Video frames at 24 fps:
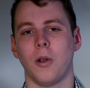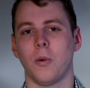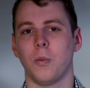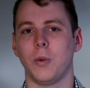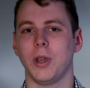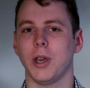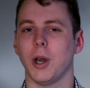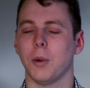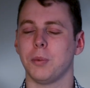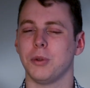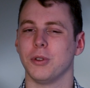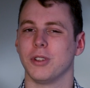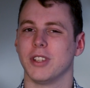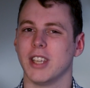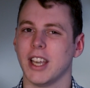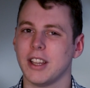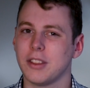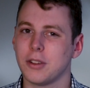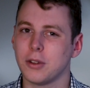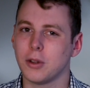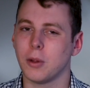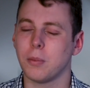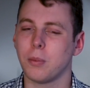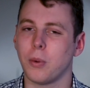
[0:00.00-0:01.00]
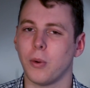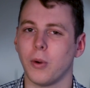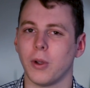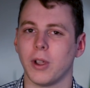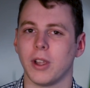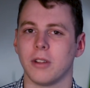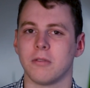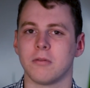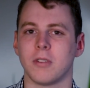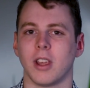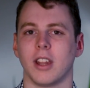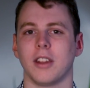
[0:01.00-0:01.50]
We help you get to the
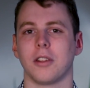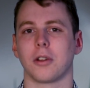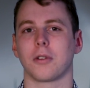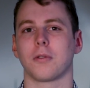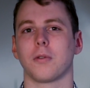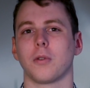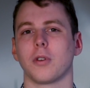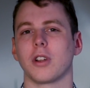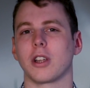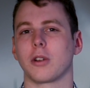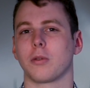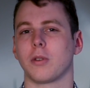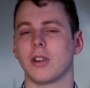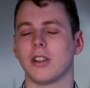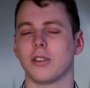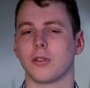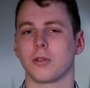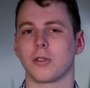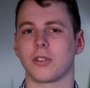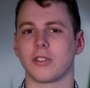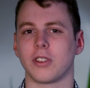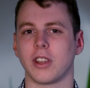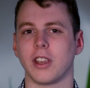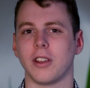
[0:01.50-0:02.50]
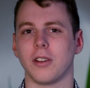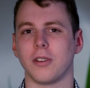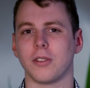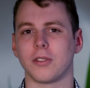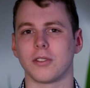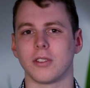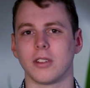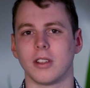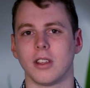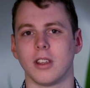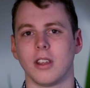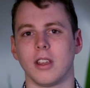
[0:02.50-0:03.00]
point and therefore increase your sales.